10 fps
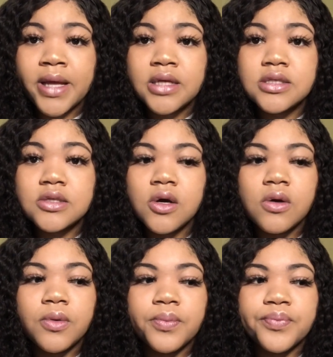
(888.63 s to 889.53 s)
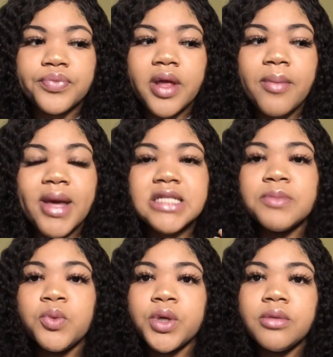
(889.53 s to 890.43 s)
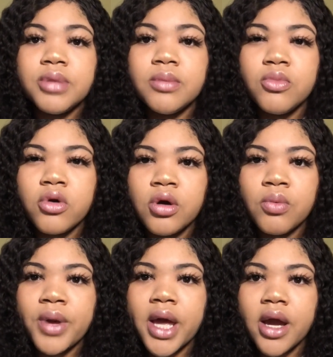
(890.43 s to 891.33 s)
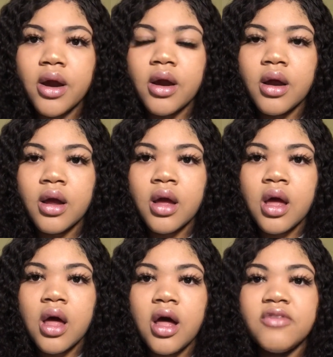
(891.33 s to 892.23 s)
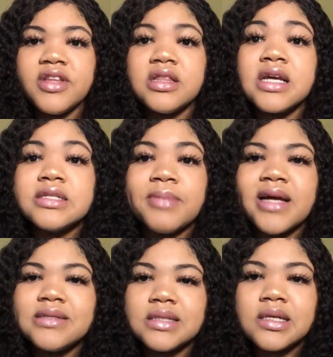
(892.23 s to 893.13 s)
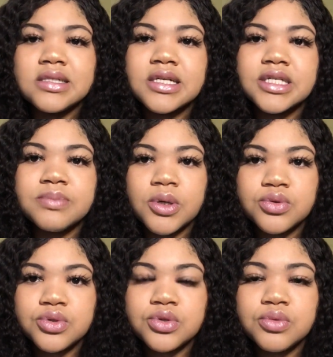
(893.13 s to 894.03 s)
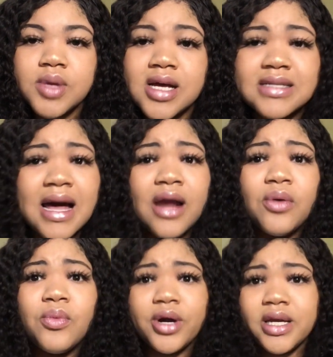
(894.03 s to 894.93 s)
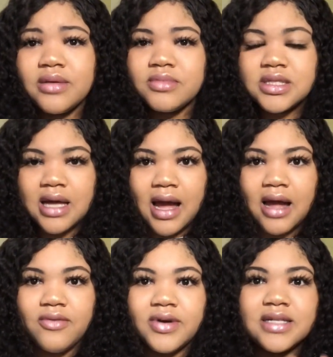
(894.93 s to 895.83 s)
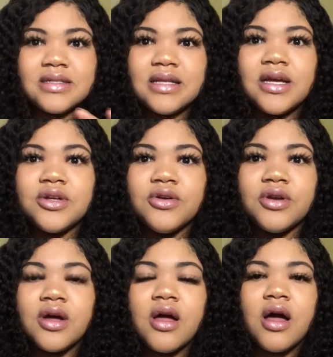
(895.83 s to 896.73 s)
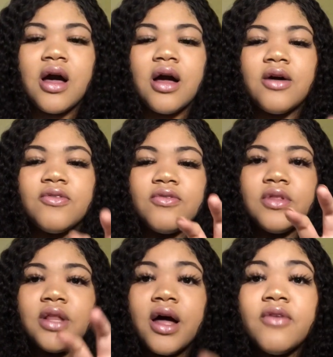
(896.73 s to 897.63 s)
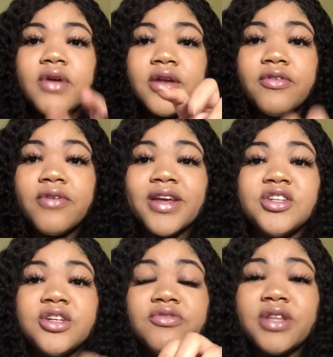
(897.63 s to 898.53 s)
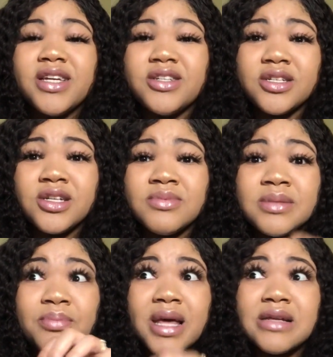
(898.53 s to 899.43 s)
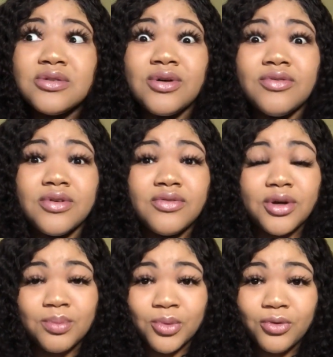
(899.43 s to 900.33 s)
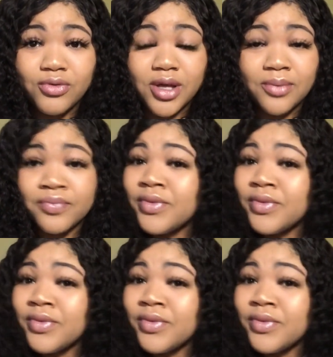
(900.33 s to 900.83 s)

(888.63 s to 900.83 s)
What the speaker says: So It makes me want to be more aware of the things my son is exposed to, because I don't want him to have a standard of love and affection and relationships based off of a movie.